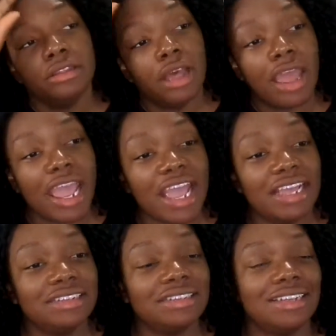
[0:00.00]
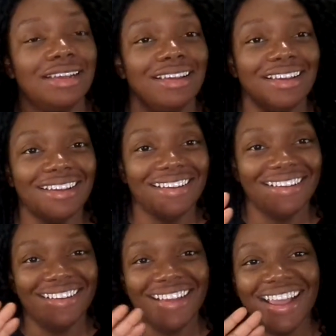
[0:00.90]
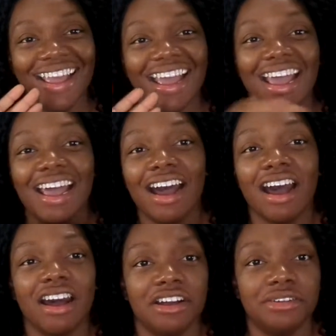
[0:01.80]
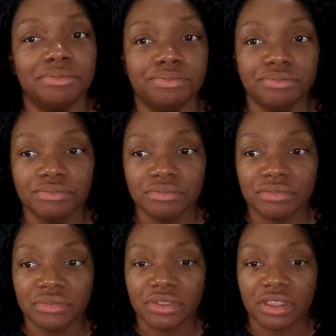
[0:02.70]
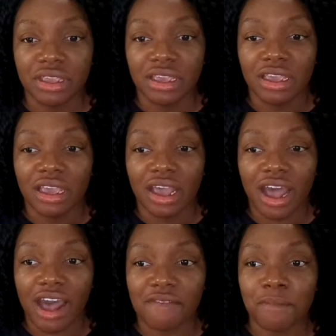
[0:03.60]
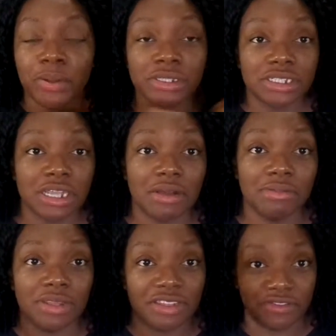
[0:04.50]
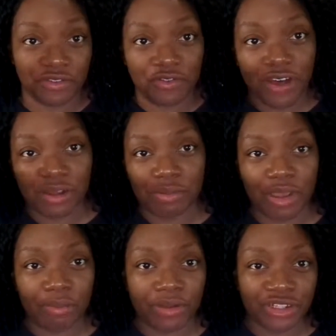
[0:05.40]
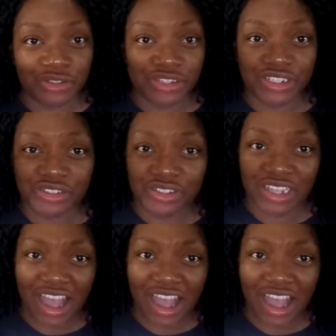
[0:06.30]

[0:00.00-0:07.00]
And, I put some, if you follow me on Pinterest, you see